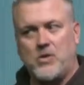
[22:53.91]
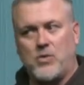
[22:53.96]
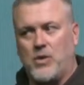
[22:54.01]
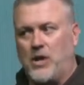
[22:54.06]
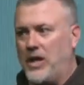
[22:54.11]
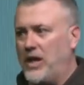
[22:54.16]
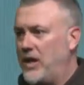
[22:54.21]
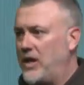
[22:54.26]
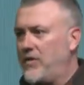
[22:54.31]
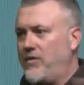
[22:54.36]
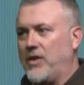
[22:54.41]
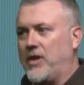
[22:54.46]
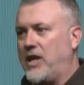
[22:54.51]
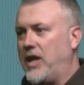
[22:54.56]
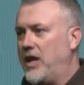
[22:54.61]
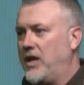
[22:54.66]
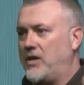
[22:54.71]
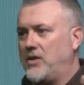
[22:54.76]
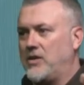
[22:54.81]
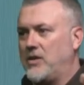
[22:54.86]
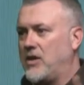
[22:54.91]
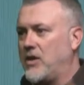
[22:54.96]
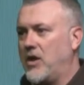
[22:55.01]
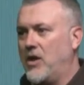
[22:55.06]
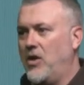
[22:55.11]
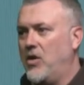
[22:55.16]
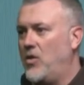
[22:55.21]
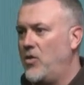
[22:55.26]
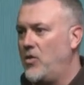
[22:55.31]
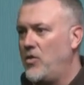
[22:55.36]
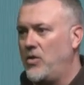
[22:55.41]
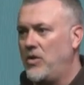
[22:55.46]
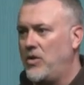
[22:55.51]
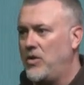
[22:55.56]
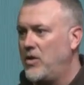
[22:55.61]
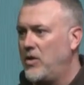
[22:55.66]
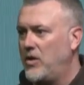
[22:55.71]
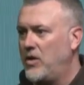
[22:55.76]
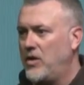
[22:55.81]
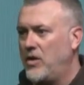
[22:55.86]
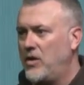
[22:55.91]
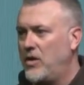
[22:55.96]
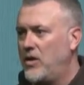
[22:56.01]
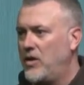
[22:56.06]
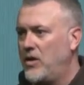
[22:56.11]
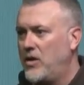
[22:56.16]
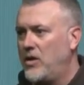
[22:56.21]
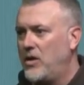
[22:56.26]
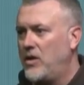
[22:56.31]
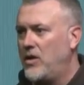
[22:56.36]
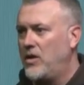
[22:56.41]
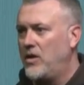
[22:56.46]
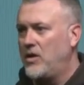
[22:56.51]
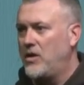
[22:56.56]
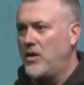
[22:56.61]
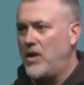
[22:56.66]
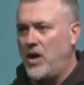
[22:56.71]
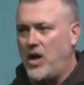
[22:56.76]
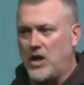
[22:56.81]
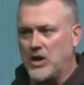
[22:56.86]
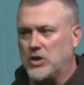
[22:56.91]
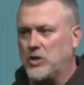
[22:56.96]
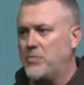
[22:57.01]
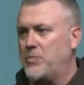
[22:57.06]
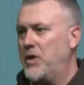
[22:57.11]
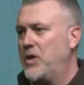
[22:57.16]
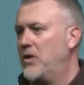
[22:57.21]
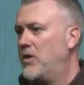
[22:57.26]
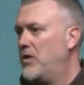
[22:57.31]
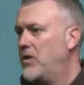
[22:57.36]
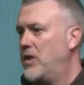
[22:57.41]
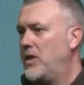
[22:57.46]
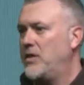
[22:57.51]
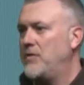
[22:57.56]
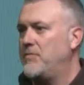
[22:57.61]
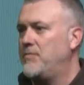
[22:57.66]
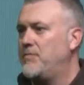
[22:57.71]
Do I leave again to go hospital?